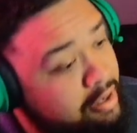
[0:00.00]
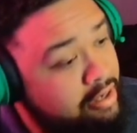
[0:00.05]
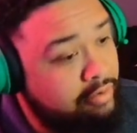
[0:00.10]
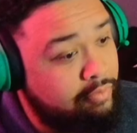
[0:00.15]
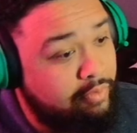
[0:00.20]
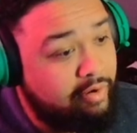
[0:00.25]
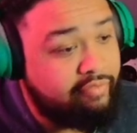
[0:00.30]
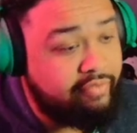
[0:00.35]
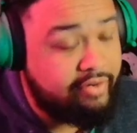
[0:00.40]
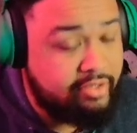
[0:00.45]

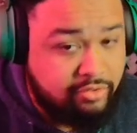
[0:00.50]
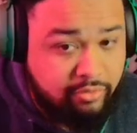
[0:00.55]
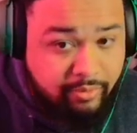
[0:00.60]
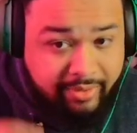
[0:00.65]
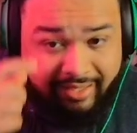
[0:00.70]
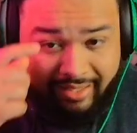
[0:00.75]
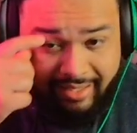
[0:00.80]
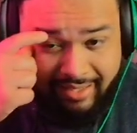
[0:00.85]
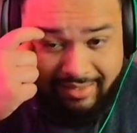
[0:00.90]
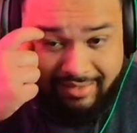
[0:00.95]
Warfare
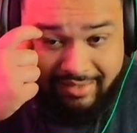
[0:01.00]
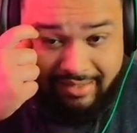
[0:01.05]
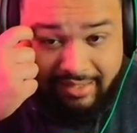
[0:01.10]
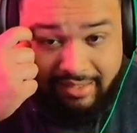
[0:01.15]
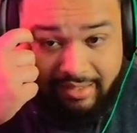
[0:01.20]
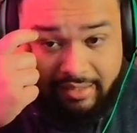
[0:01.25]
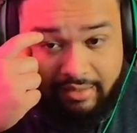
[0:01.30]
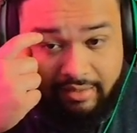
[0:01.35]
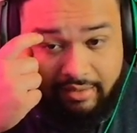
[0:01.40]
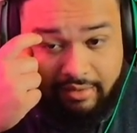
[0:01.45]

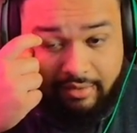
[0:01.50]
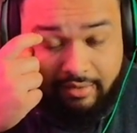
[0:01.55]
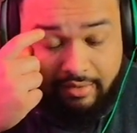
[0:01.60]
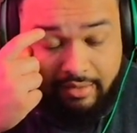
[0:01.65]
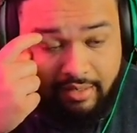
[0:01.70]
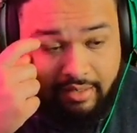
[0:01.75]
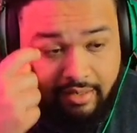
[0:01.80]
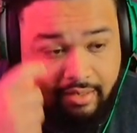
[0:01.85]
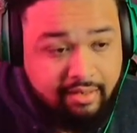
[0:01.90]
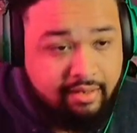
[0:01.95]
2019.
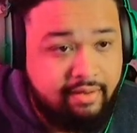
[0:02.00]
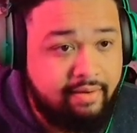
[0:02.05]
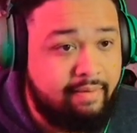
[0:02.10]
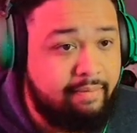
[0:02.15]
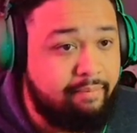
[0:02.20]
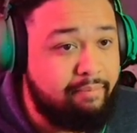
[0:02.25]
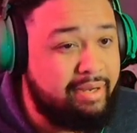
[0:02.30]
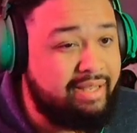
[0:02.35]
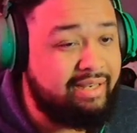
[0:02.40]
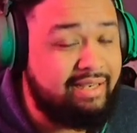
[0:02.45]

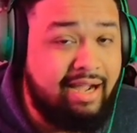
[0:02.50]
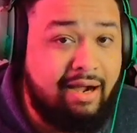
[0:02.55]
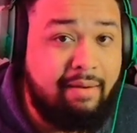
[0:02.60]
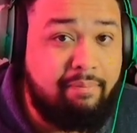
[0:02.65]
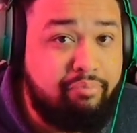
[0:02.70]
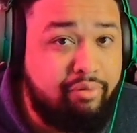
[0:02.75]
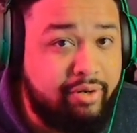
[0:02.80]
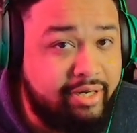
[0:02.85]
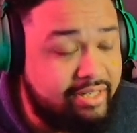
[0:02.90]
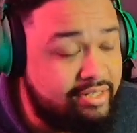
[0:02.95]
But I'm
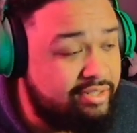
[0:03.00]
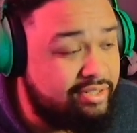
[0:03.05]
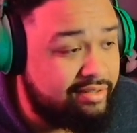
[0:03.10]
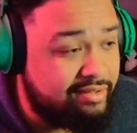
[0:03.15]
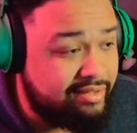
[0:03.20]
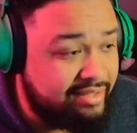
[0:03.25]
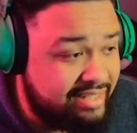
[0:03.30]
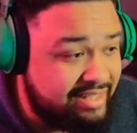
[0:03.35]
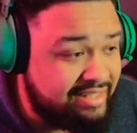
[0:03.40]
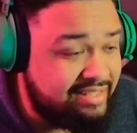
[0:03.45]
pretty sure
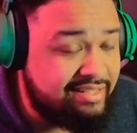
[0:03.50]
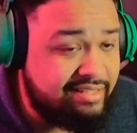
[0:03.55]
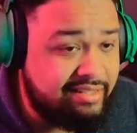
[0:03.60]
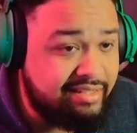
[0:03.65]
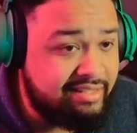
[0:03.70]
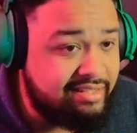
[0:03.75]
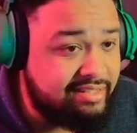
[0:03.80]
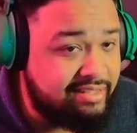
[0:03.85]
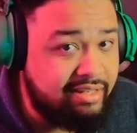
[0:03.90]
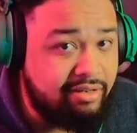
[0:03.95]
this
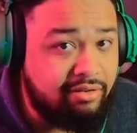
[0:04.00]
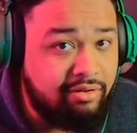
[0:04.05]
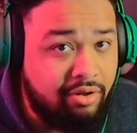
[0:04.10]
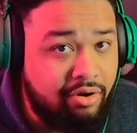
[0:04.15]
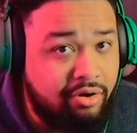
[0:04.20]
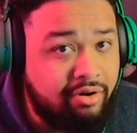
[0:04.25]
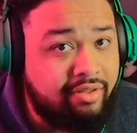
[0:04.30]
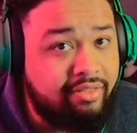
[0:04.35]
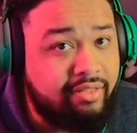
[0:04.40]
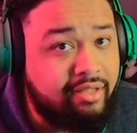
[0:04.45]
is still
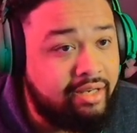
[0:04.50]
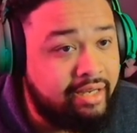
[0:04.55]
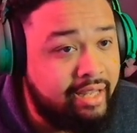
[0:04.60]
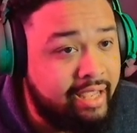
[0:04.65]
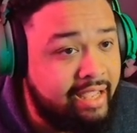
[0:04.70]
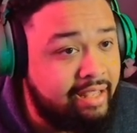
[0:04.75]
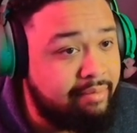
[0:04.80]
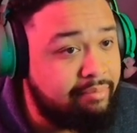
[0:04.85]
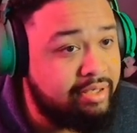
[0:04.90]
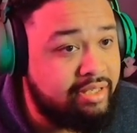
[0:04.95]
longer than
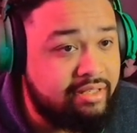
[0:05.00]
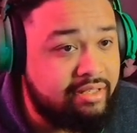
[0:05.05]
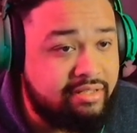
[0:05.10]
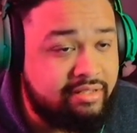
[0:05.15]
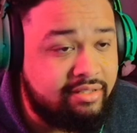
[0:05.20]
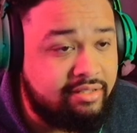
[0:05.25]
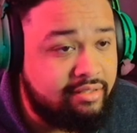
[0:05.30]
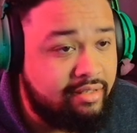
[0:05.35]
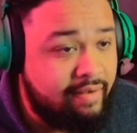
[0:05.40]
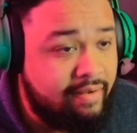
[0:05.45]
that
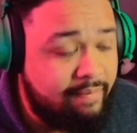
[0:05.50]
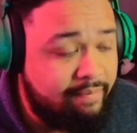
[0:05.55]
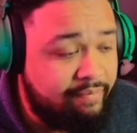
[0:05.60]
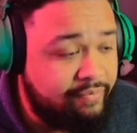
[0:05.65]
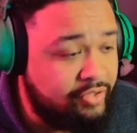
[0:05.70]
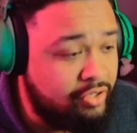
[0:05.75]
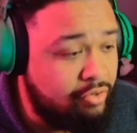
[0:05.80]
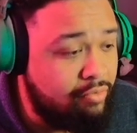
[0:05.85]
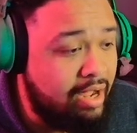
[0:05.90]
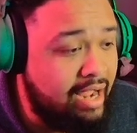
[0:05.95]
because
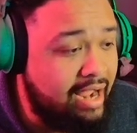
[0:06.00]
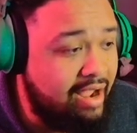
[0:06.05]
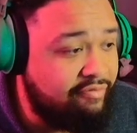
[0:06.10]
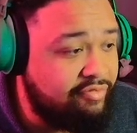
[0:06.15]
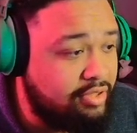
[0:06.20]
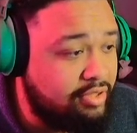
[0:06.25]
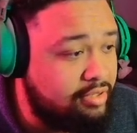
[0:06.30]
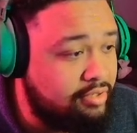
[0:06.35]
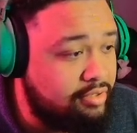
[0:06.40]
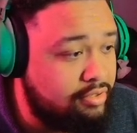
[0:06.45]
you have
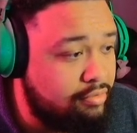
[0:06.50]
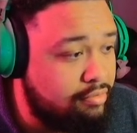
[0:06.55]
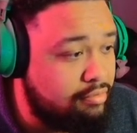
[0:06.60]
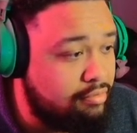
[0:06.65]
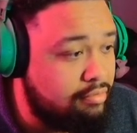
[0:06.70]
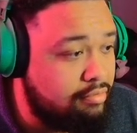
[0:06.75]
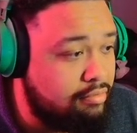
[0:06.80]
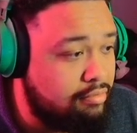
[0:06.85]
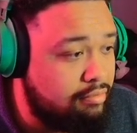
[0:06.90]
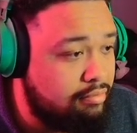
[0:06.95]
to
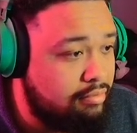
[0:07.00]
do